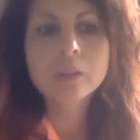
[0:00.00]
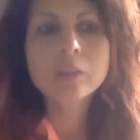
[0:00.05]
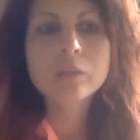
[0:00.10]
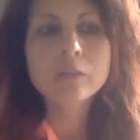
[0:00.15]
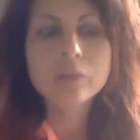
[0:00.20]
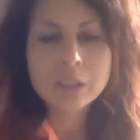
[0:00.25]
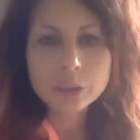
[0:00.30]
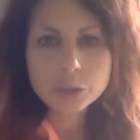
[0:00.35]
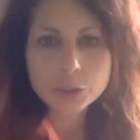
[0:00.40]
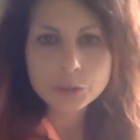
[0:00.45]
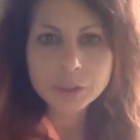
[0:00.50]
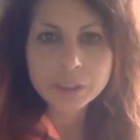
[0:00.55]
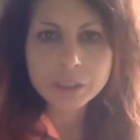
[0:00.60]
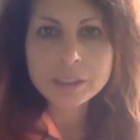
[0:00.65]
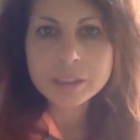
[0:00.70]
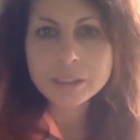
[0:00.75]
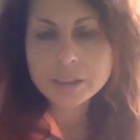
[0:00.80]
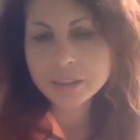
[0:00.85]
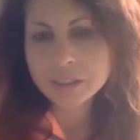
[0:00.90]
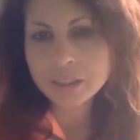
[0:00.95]
Visually
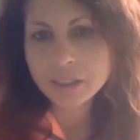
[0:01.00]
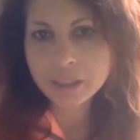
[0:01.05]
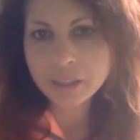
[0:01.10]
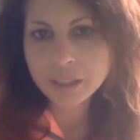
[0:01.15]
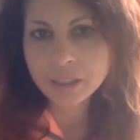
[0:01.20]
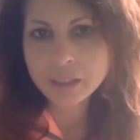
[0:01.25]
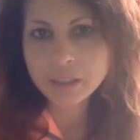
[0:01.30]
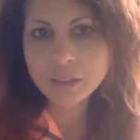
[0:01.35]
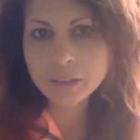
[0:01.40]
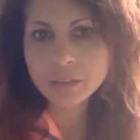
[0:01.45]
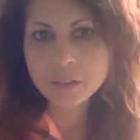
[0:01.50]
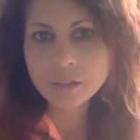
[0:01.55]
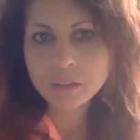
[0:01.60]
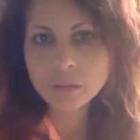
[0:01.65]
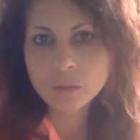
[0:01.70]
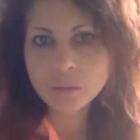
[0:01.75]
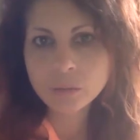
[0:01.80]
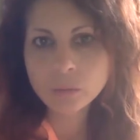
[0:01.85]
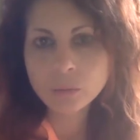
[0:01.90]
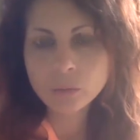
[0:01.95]
see
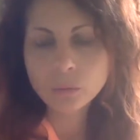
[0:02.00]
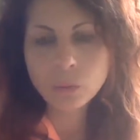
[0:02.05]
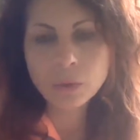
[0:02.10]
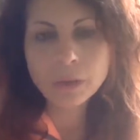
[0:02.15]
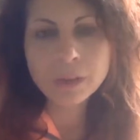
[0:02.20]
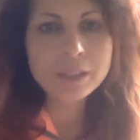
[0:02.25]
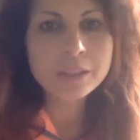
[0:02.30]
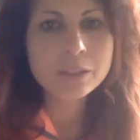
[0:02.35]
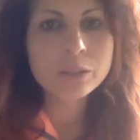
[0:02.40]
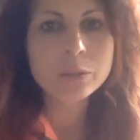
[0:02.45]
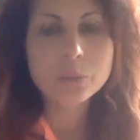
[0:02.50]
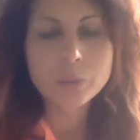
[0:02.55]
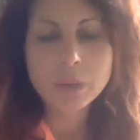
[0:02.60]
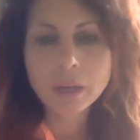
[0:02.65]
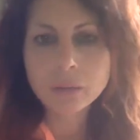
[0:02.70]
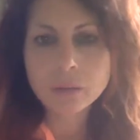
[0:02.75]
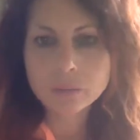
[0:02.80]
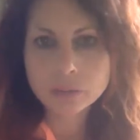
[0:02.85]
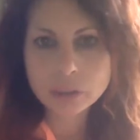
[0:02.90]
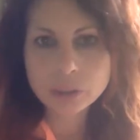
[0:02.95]
what is
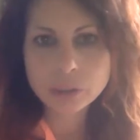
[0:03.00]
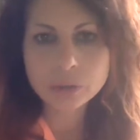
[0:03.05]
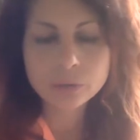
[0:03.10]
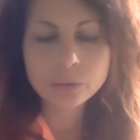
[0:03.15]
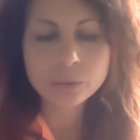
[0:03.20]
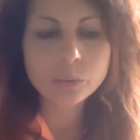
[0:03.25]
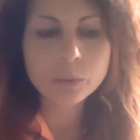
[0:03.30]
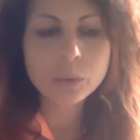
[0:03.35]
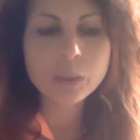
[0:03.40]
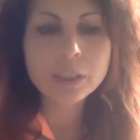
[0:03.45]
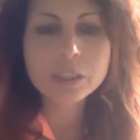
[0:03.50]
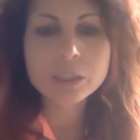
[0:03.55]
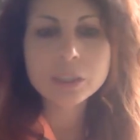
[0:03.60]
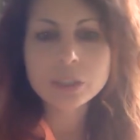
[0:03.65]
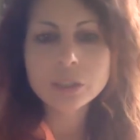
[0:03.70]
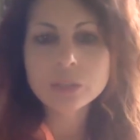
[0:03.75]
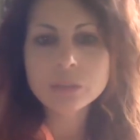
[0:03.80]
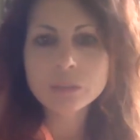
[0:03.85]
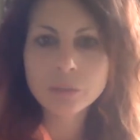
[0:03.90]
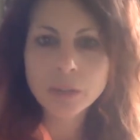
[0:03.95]
around you. What does
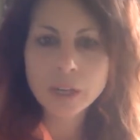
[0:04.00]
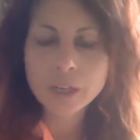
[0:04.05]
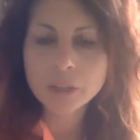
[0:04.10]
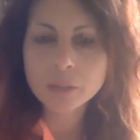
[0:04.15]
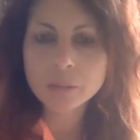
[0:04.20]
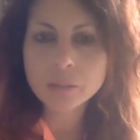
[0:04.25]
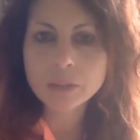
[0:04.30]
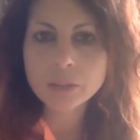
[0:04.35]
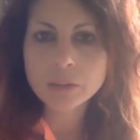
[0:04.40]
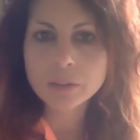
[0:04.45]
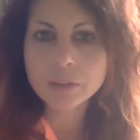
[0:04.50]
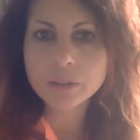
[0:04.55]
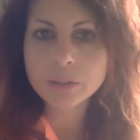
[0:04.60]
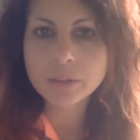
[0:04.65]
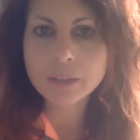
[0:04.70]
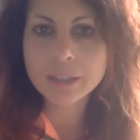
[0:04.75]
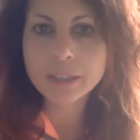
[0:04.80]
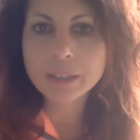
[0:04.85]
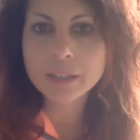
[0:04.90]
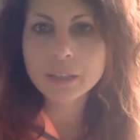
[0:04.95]
your environment look
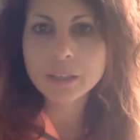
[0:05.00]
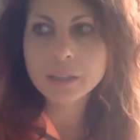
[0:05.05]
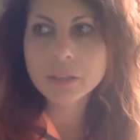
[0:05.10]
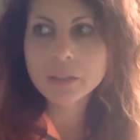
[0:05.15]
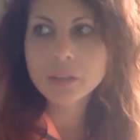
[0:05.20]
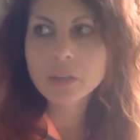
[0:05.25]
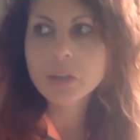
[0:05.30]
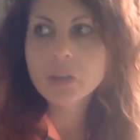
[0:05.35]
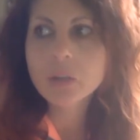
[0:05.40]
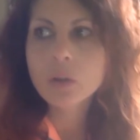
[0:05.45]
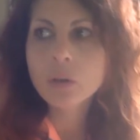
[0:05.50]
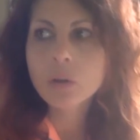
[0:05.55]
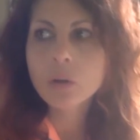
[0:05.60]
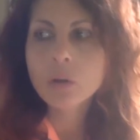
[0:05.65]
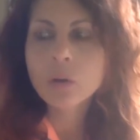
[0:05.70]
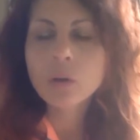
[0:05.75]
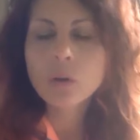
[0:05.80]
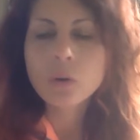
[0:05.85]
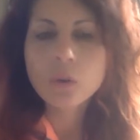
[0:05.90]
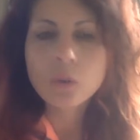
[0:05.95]
like?
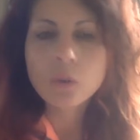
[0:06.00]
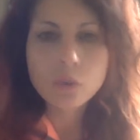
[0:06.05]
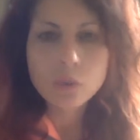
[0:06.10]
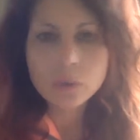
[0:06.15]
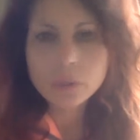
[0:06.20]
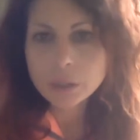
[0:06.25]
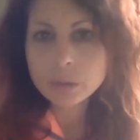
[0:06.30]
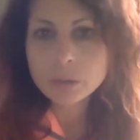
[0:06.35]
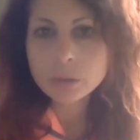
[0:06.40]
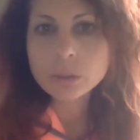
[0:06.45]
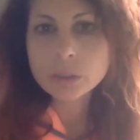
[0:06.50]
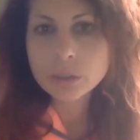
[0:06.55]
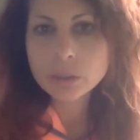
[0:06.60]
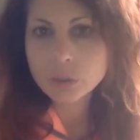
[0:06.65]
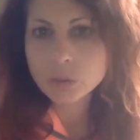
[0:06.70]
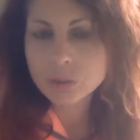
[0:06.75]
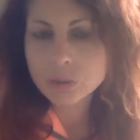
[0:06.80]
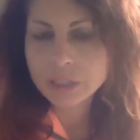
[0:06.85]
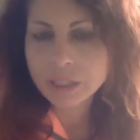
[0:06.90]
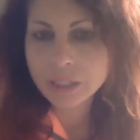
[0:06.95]
Who are you
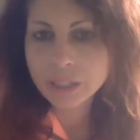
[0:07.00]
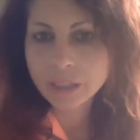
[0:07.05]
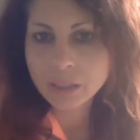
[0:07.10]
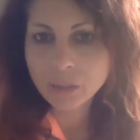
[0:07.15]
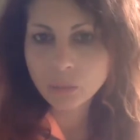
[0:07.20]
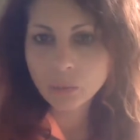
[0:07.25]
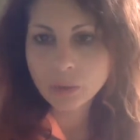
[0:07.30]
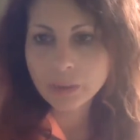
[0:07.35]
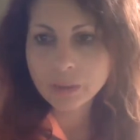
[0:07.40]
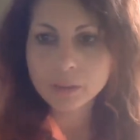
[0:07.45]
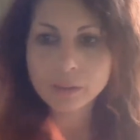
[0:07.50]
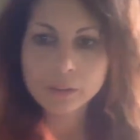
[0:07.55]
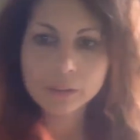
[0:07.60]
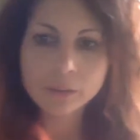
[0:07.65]
associated with?